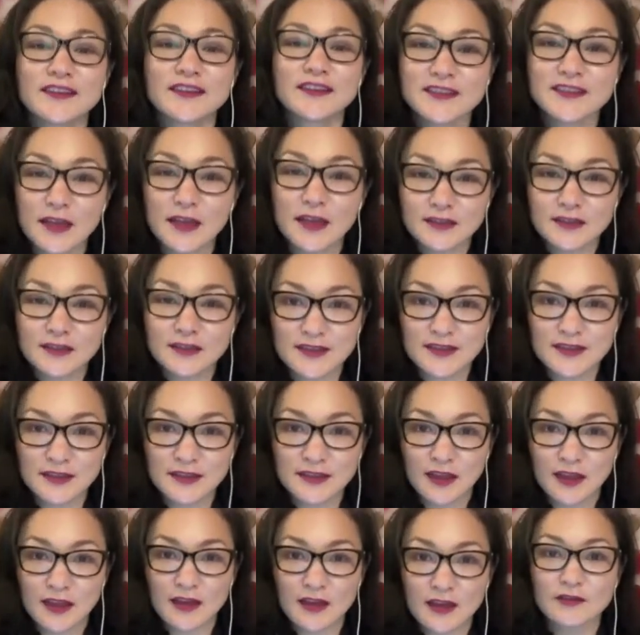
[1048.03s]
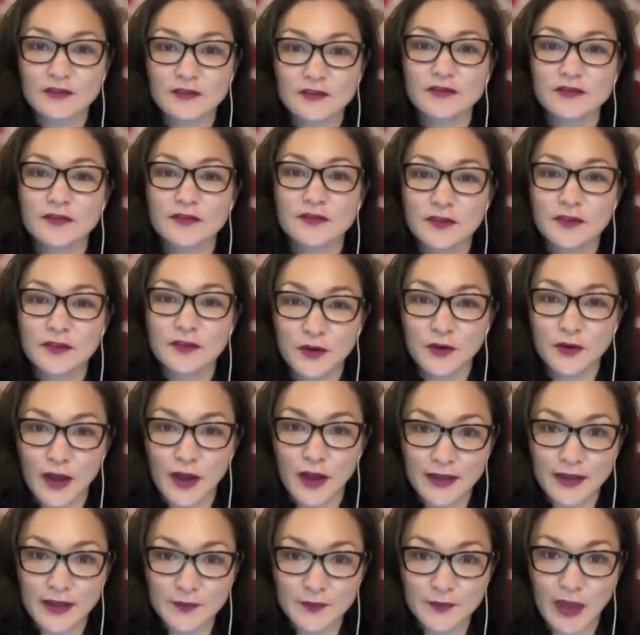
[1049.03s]
doesn't love
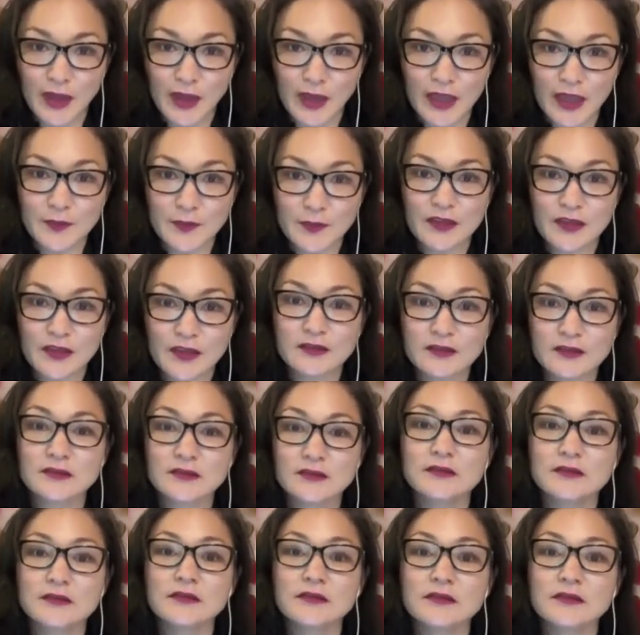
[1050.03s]
crying babies,